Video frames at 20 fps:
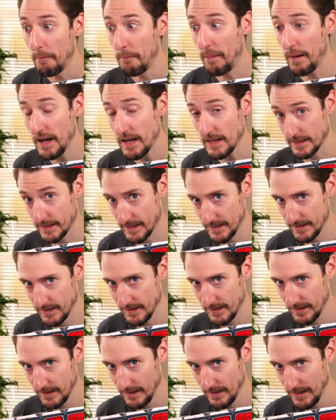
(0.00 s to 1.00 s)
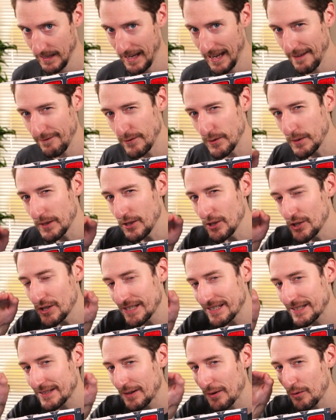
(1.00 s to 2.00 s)
But if you can
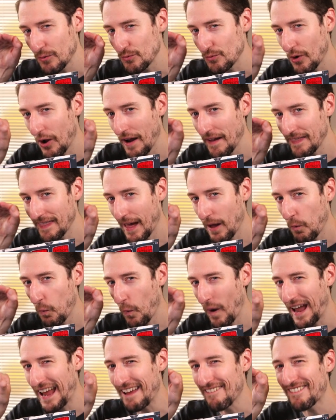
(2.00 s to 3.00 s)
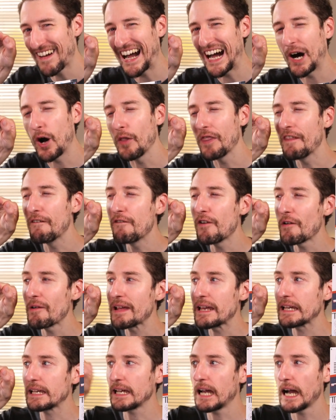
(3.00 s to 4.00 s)
just ride that wave on the
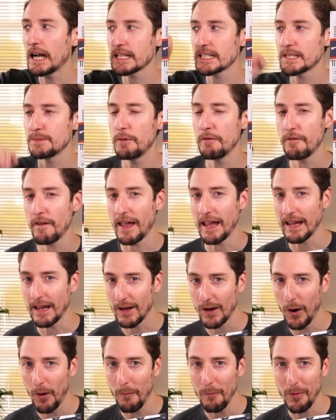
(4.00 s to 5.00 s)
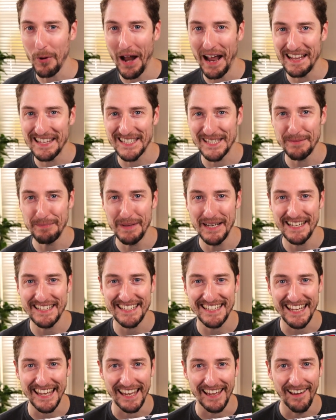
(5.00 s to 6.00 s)
very cusp of
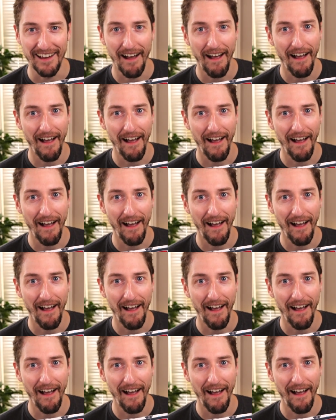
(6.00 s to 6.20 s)
incomprehensibility,